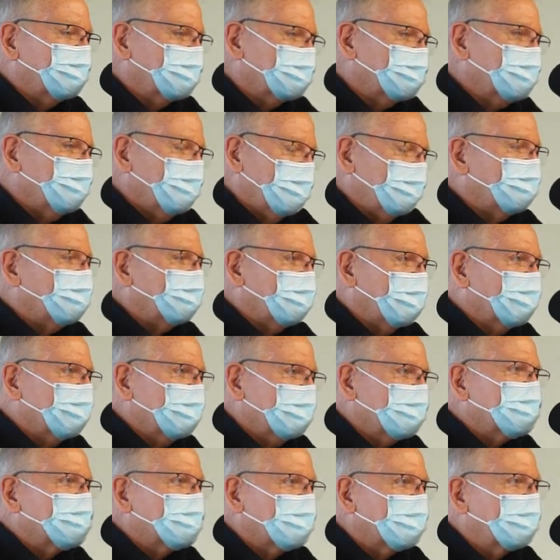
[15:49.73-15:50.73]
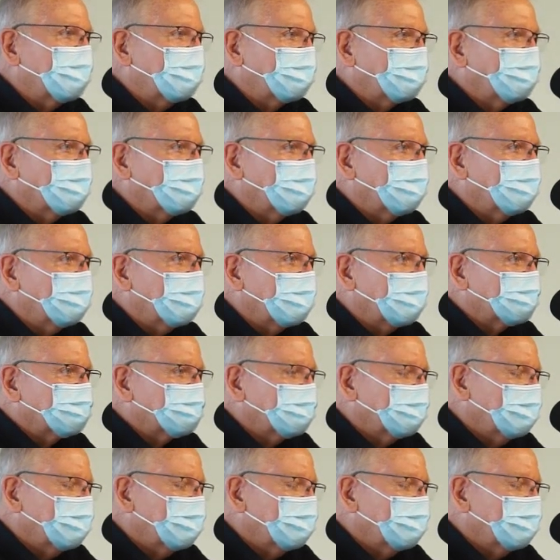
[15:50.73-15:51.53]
but some of it probably is going to have to go back.